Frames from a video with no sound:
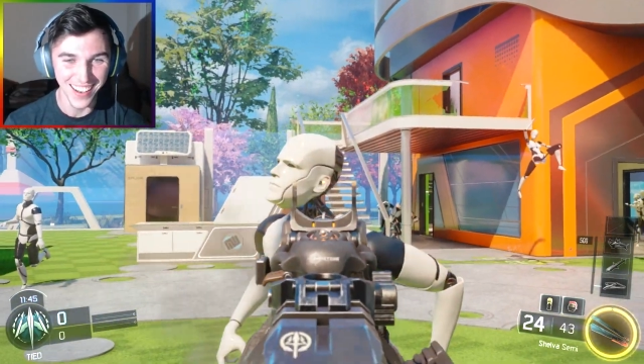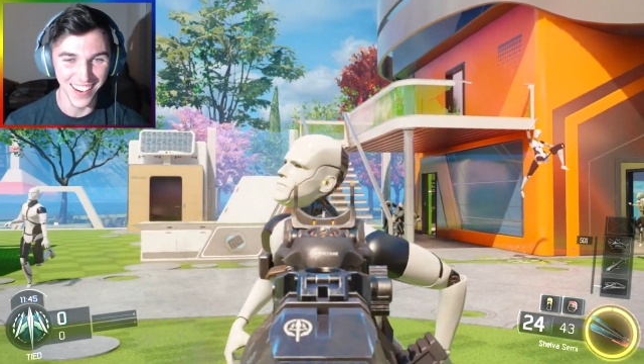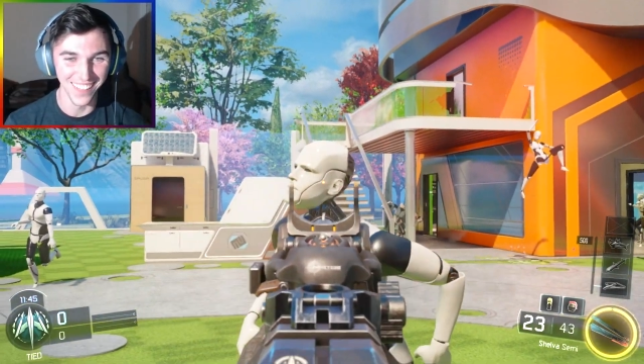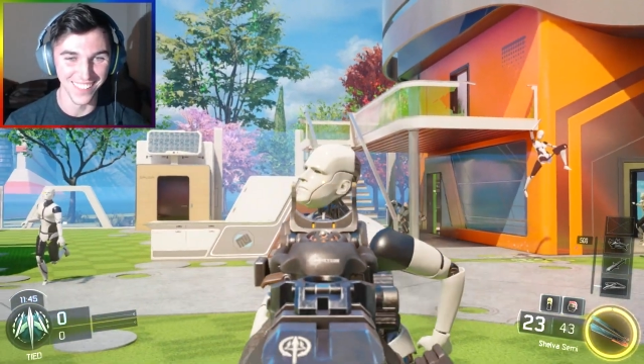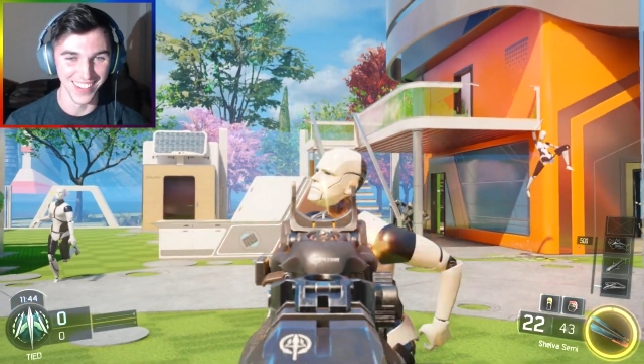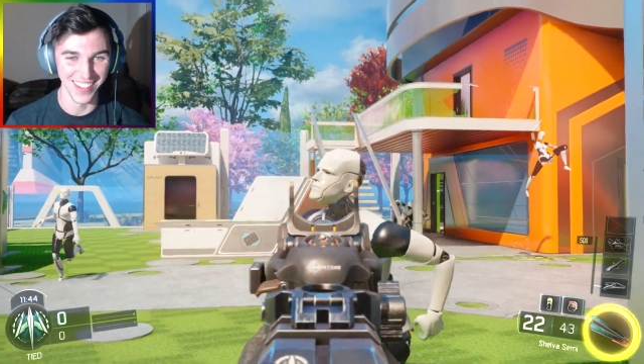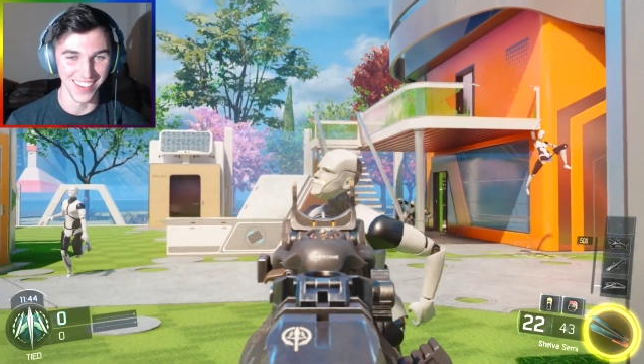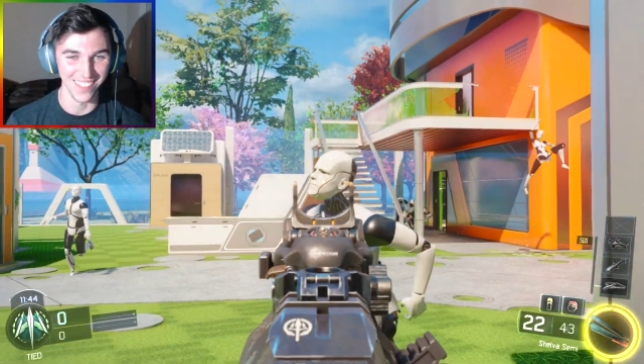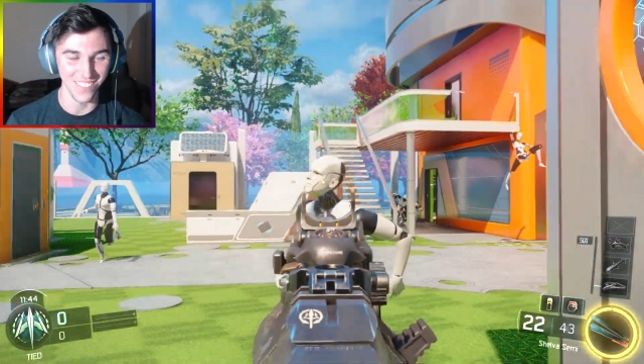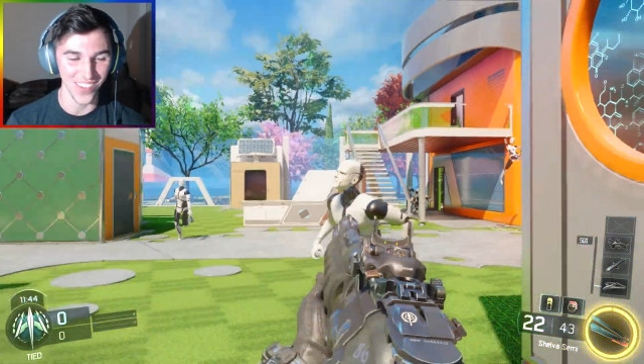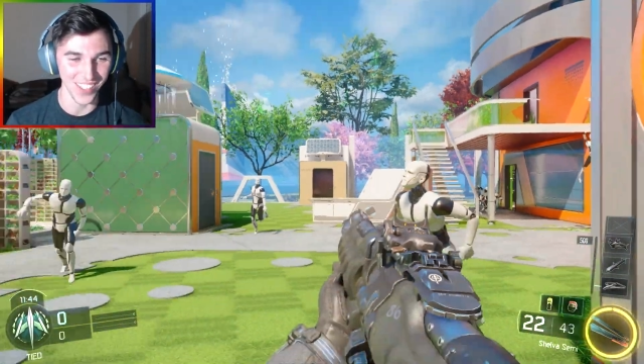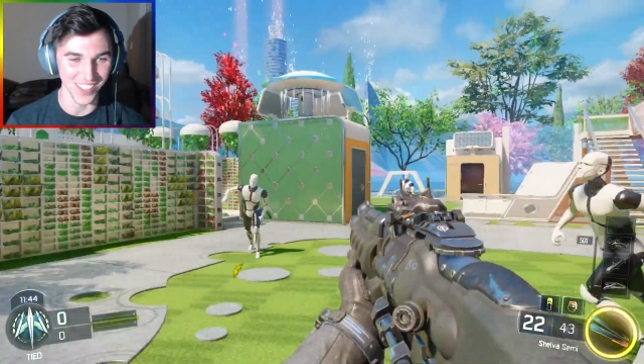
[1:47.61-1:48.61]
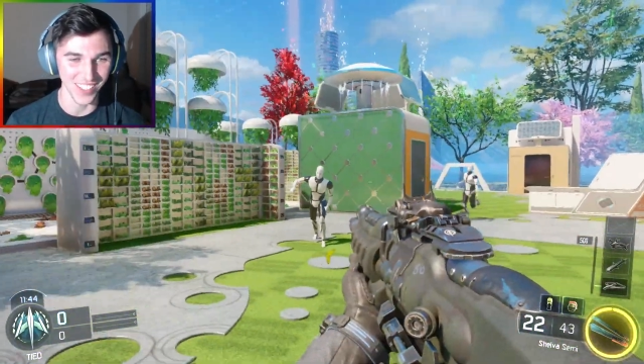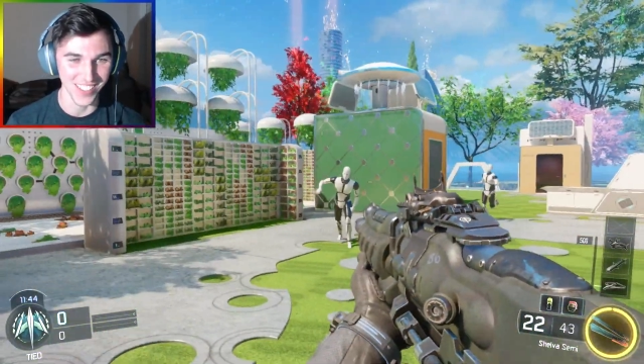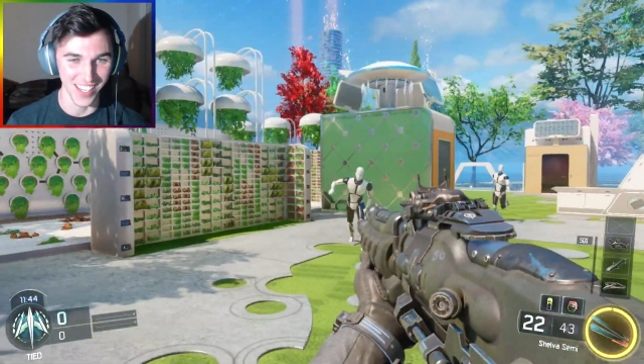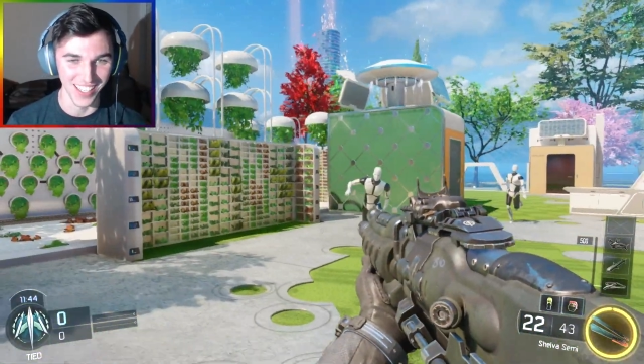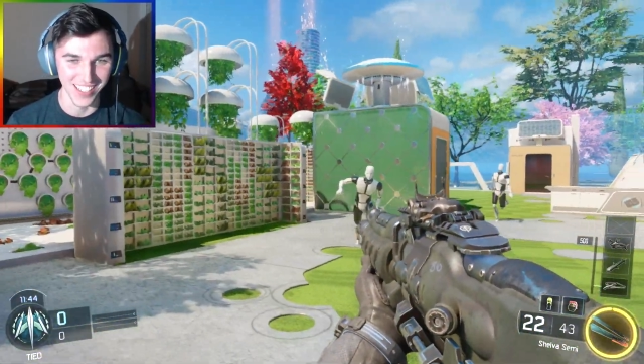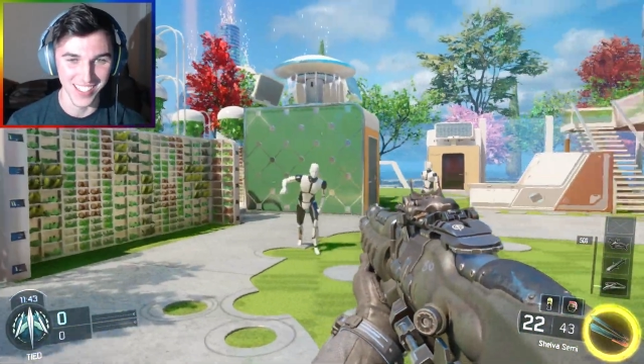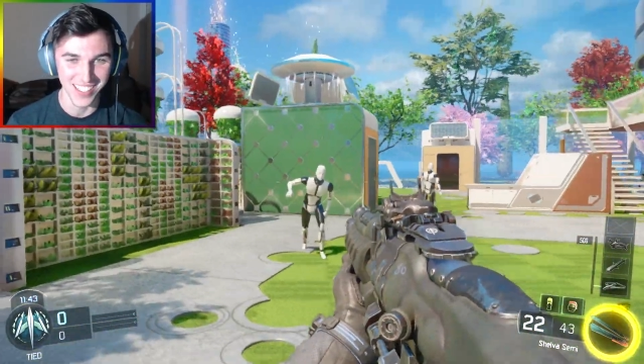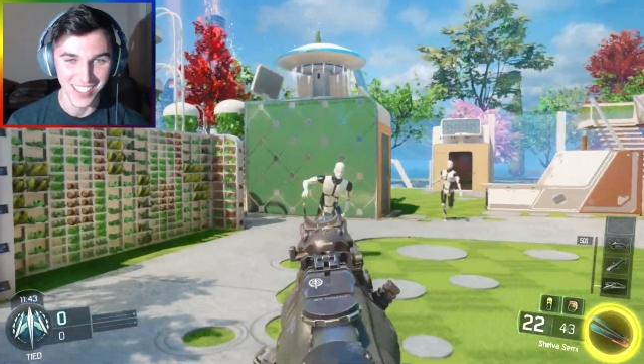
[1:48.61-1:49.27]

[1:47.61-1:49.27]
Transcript: Oh, my God. Fuck those guys.